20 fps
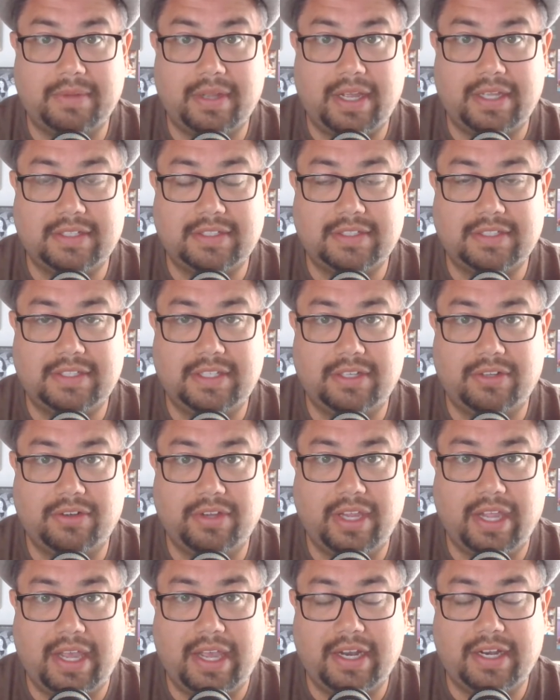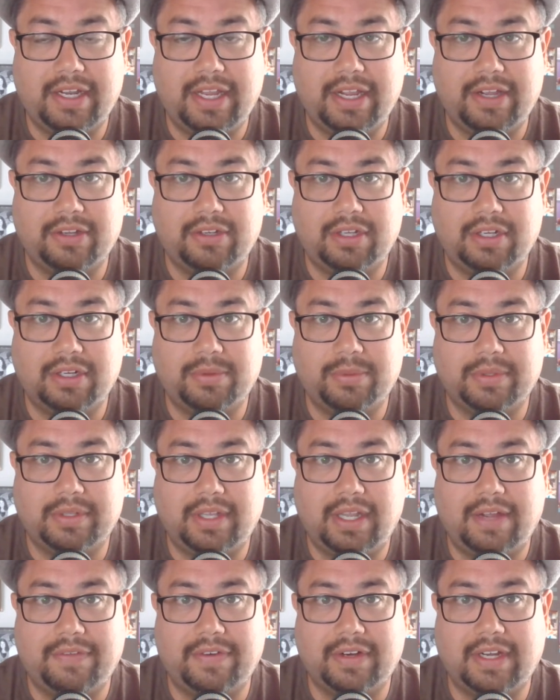and still yet he can look with
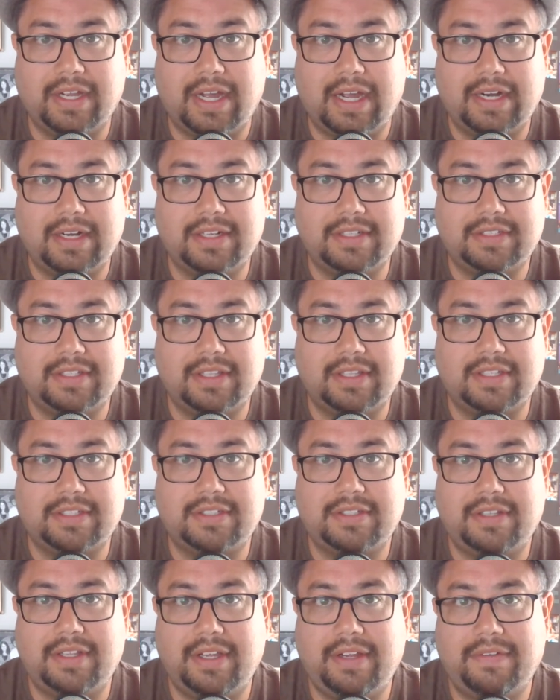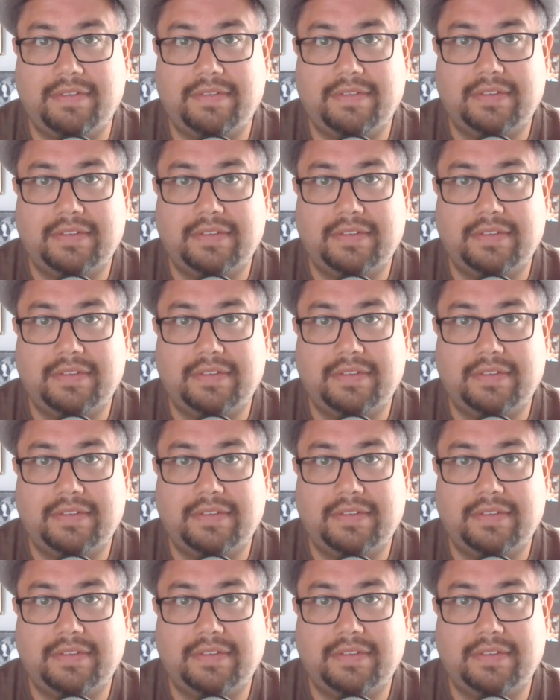love and kindness at this thief